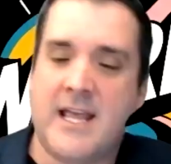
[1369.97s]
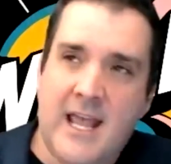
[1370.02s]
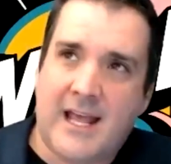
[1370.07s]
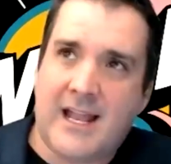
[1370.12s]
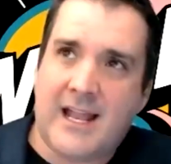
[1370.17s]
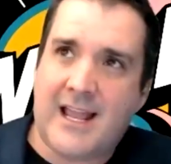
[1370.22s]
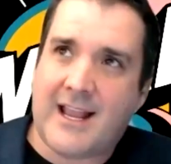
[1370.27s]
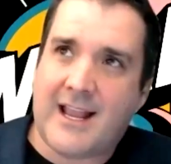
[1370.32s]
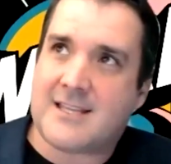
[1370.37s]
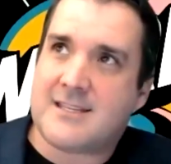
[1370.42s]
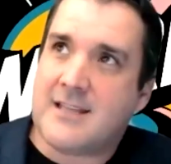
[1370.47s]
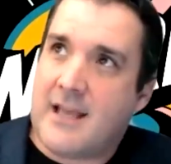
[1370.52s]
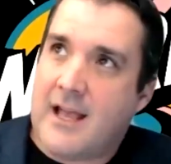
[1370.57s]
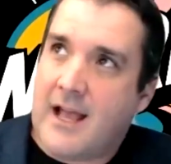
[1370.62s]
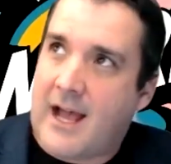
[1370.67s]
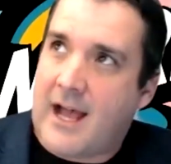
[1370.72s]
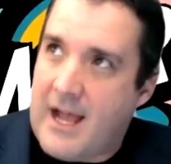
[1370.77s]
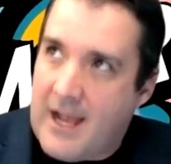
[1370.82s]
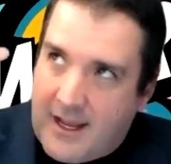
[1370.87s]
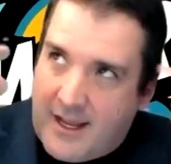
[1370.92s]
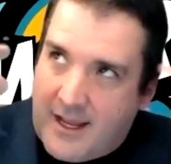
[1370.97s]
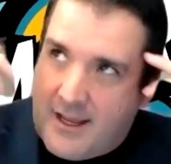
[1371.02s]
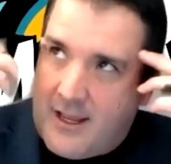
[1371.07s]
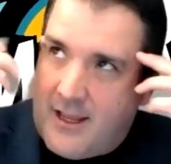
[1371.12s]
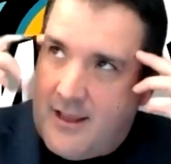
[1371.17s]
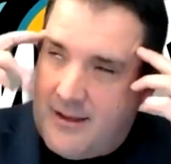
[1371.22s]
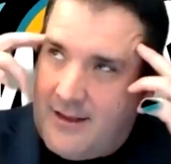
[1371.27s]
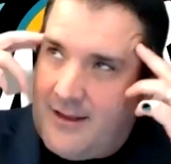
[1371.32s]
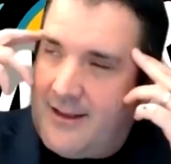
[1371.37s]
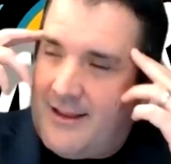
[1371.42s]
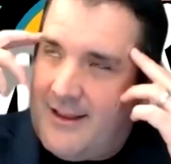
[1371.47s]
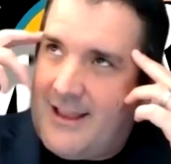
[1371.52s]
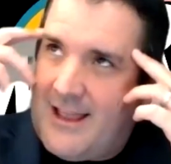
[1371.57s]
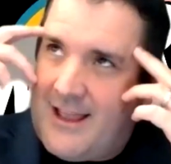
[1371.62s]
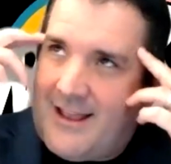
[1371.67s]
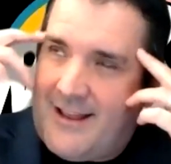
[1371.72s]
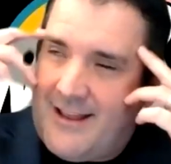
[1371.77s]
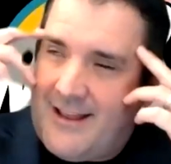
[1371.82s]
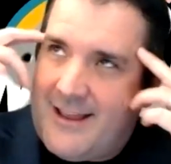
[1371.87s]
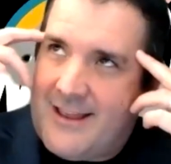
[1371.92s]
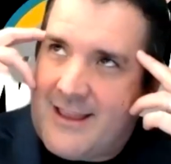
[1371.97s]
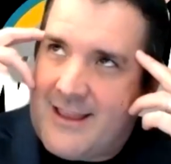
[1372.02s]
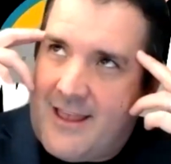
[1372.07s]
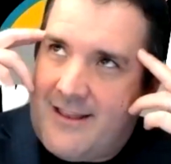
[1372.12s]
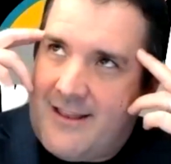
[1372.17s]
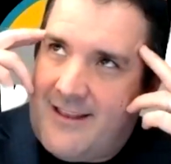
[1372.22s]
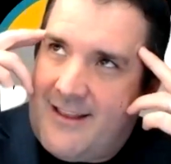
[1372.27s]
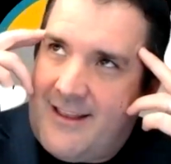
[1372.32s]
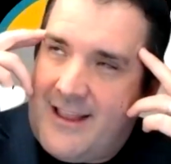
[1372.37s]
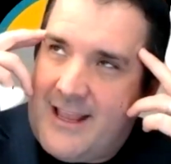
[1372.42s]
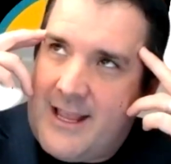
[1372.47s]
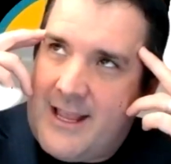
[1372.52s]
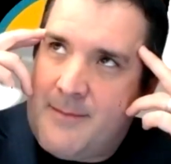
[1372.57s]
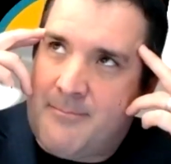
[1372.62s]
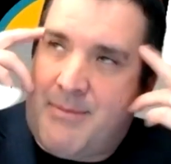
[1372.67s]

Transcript: And I guess uh, it, it, it,